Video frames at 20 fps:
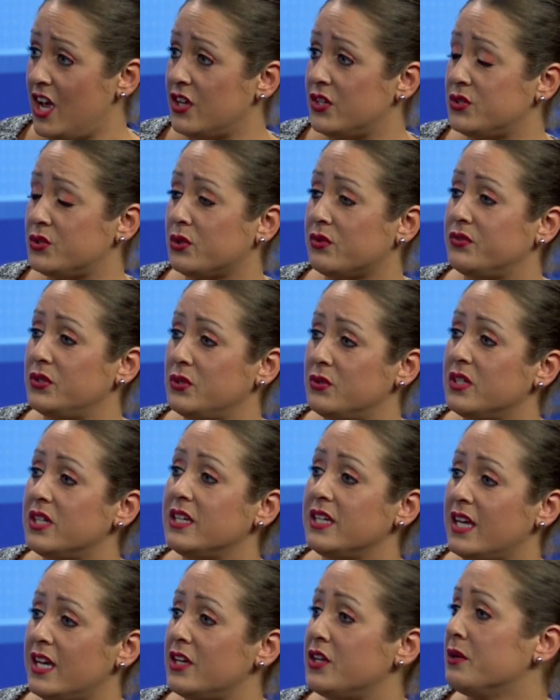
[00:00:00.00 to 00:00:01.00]
So if you can
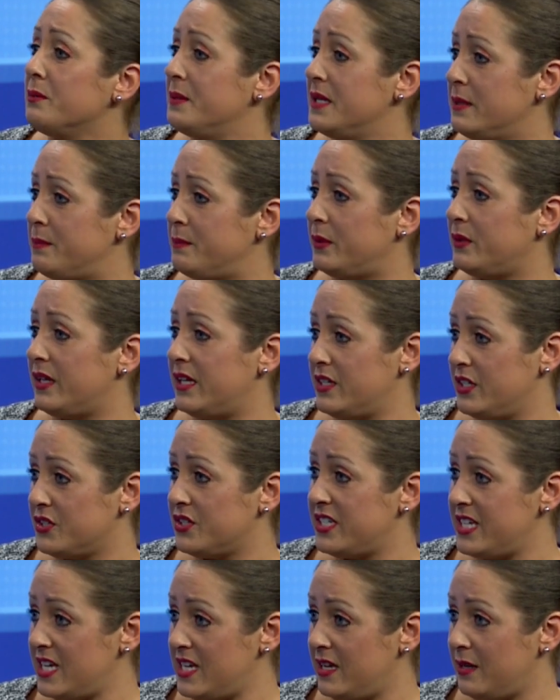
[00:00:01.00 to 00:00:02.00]
get your people and your
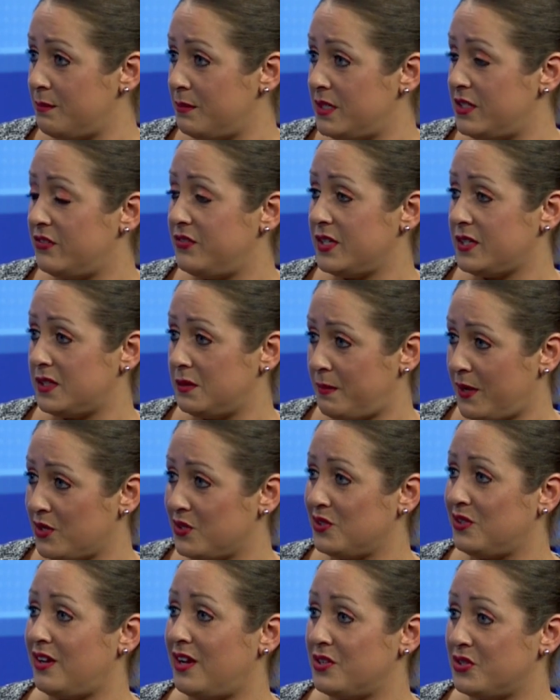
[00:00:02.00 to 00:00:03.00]
team to feel
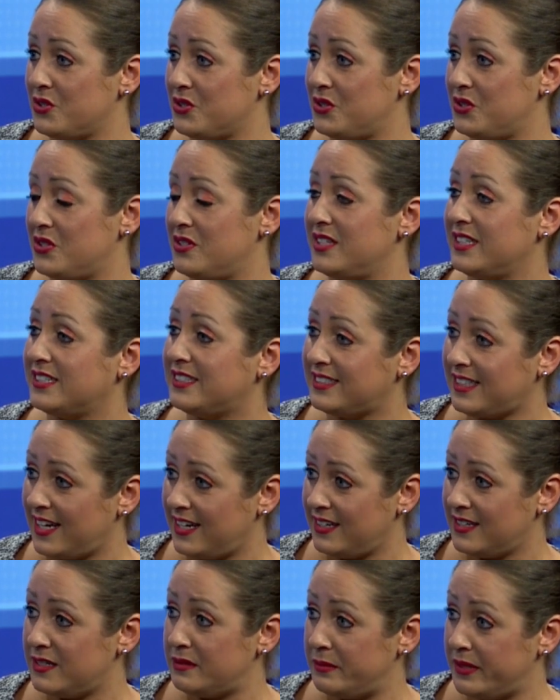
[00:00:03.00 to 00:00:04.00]
special, understood, and
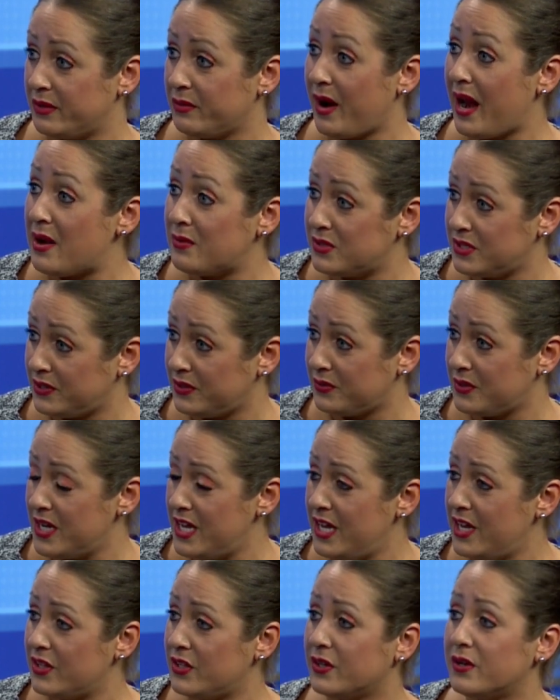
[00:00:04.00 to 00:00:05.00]
excited to be around you,
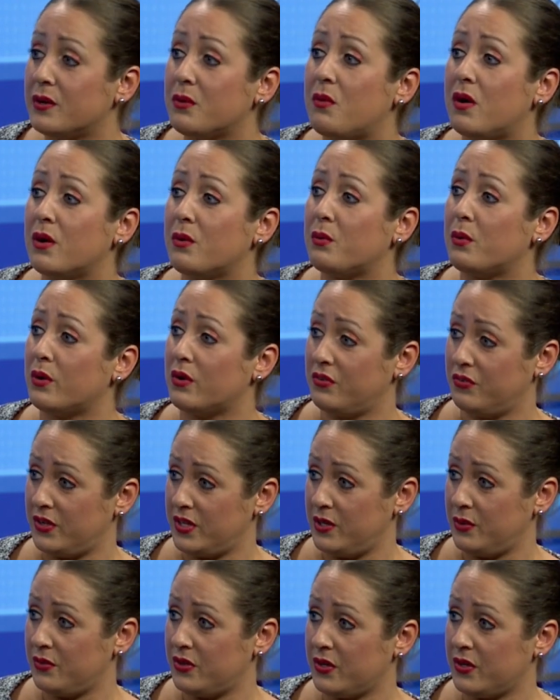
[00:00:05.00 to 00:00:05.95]
they're going to want to work for you.